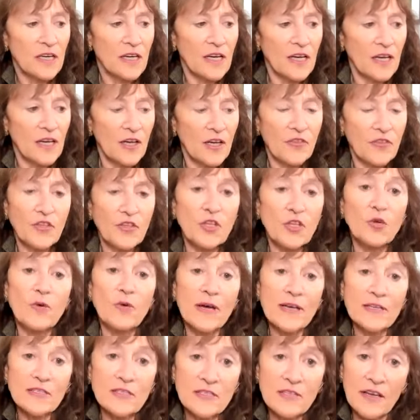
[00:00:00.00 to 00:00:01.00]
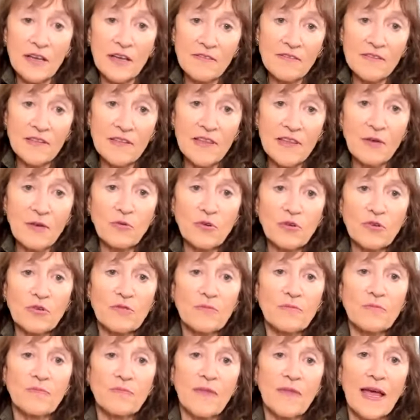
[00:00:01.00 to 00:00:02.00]
Uh, the US, I think they would
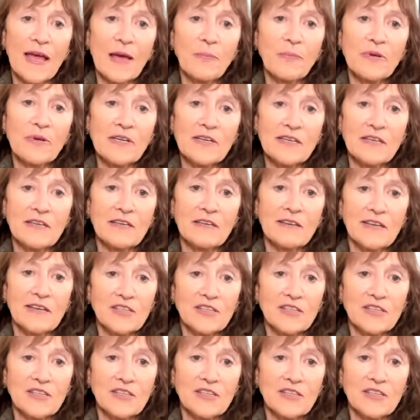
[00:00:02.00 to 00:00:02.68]
happily